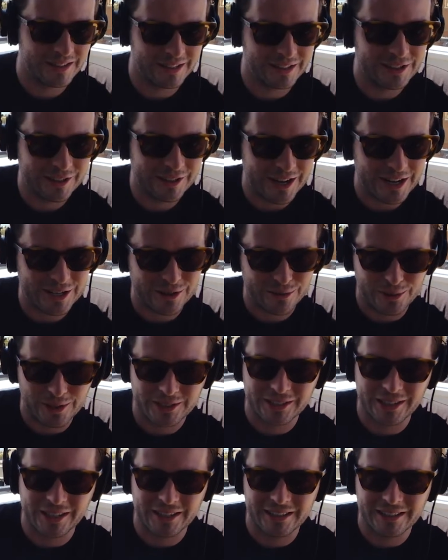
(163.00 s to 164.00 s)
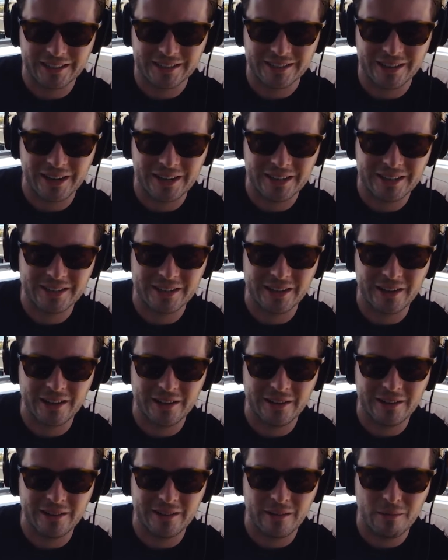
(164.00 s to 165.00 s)
The integration works like this, right?
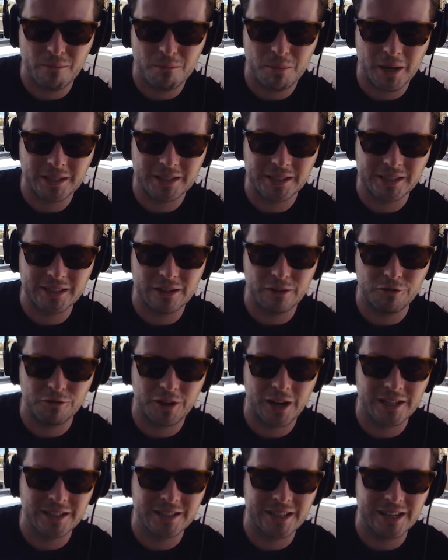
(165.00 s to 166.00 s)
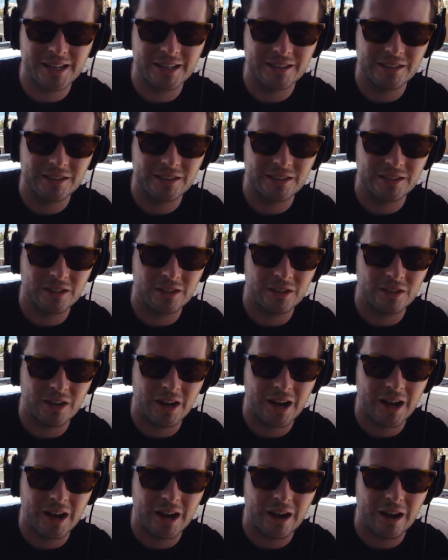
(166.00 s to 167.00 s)
So basically, it finds the answers
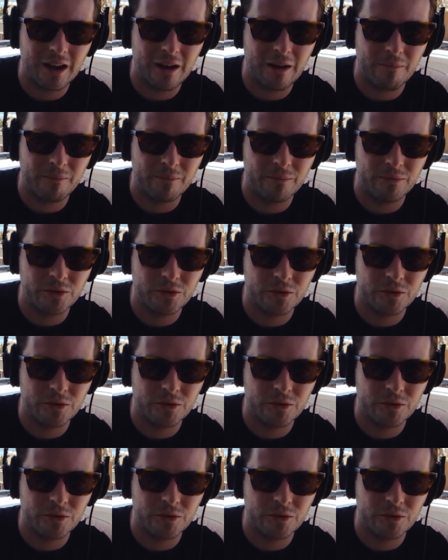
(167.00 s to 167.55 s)
um,